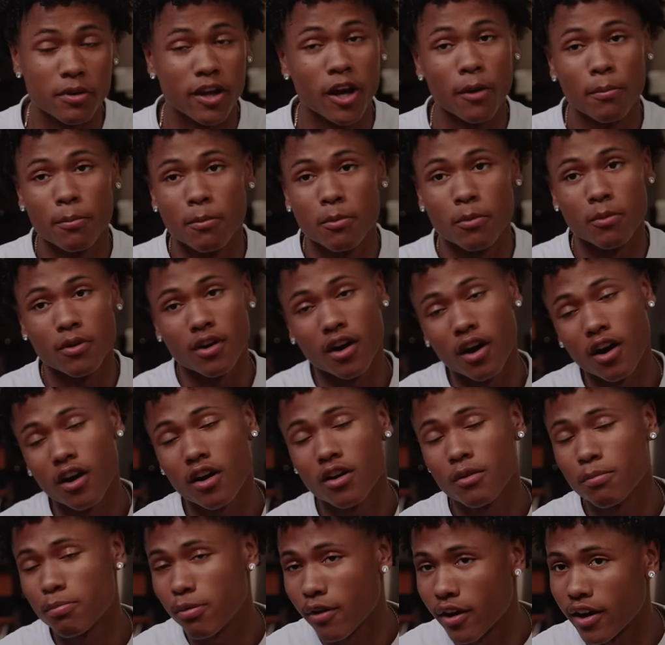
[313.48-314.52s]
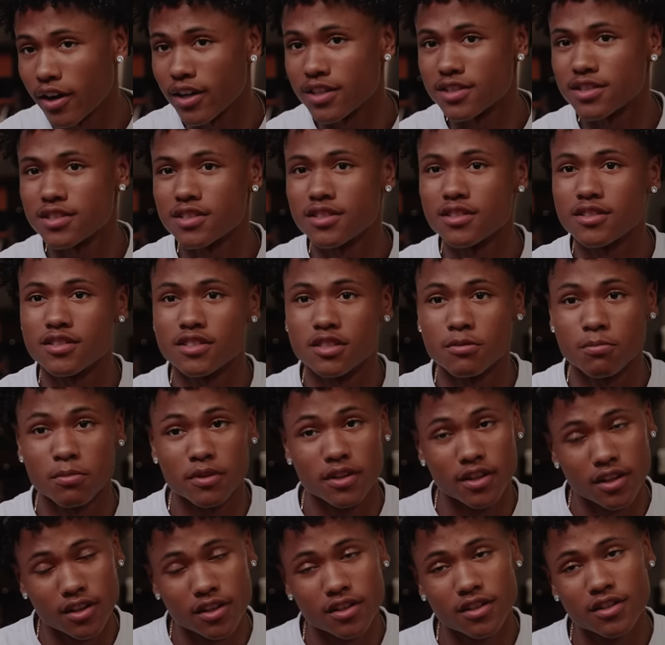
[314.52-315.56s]
helping me with all the pranks. She been
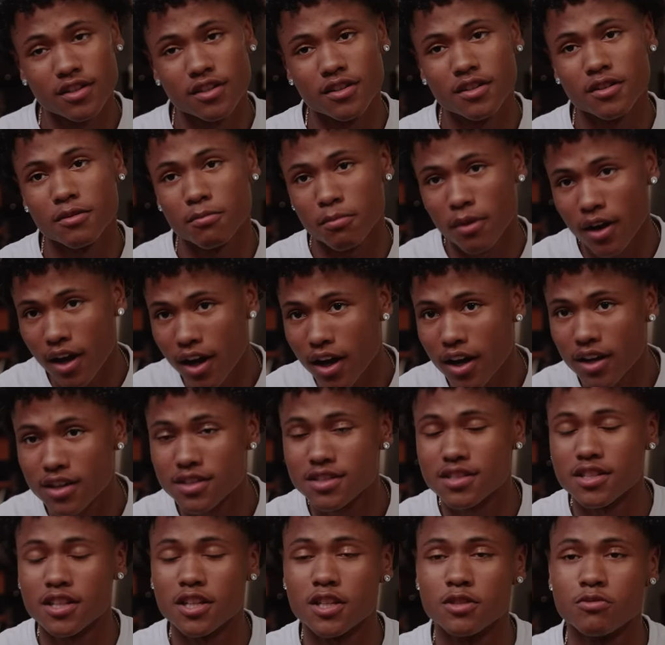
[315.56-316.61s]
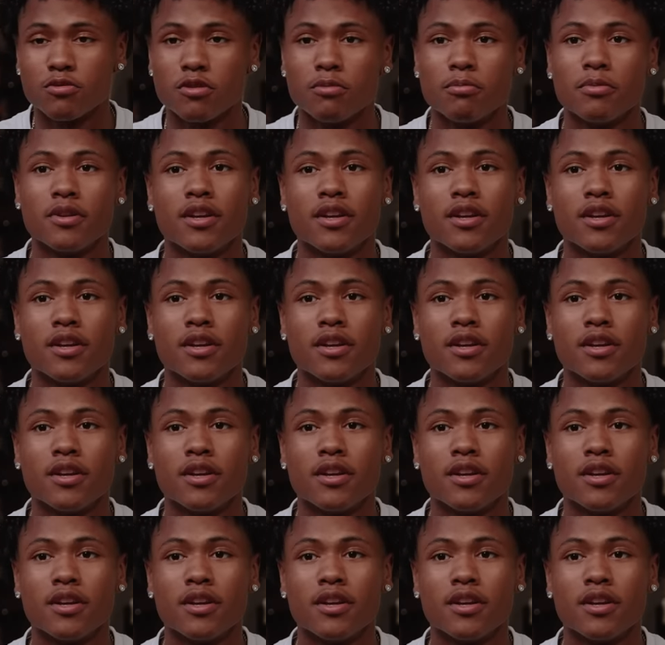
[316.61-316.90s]
there behind the scenes with me.